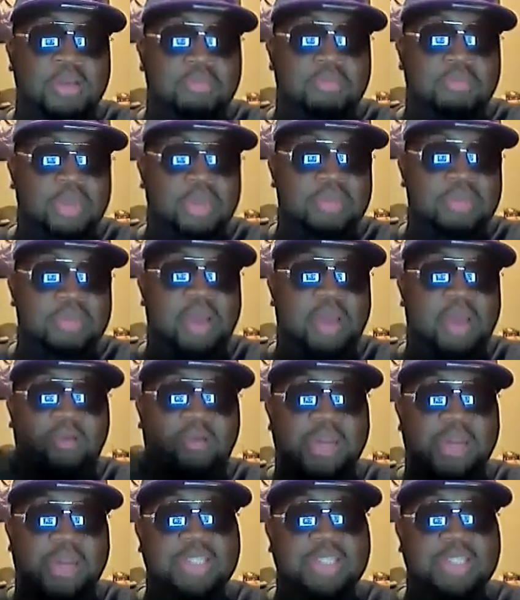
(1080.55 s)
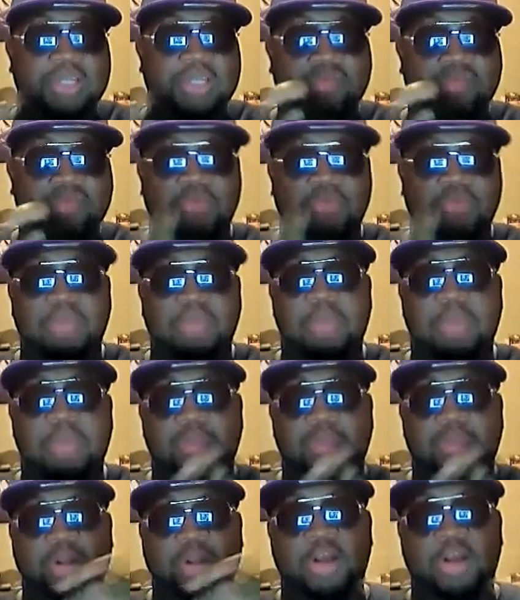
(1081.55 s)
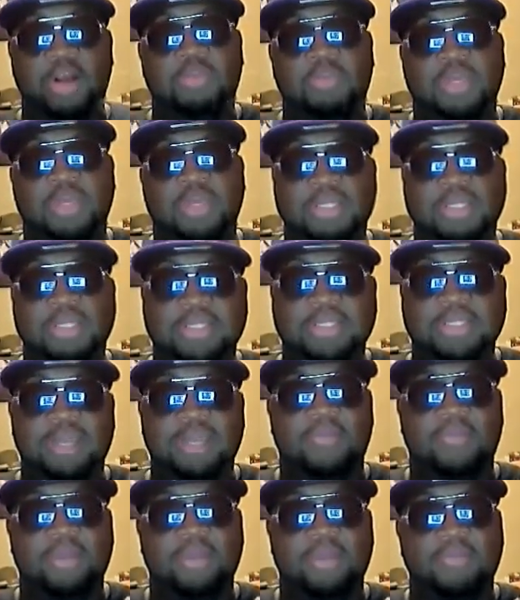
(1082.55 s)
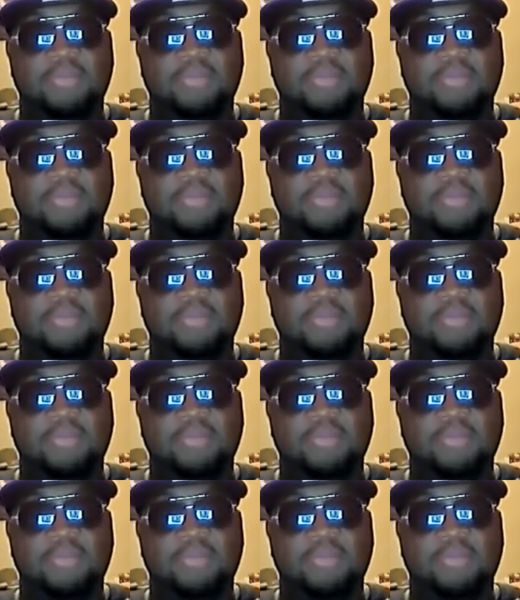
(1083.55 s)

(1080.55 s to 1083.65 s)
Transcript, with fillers: but my reasoning for bumping it up is different